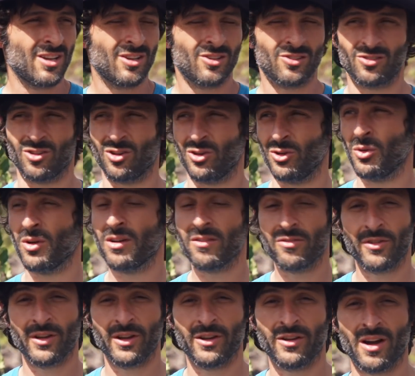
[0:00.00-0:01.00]
So you want to
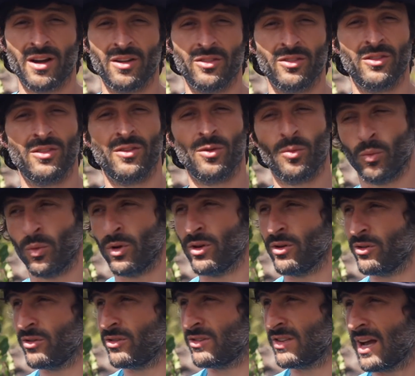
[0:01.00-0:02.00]
figure out
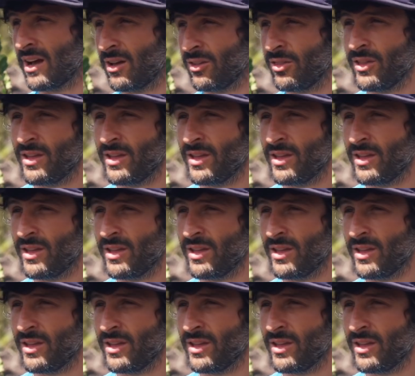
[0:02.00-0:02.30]
where south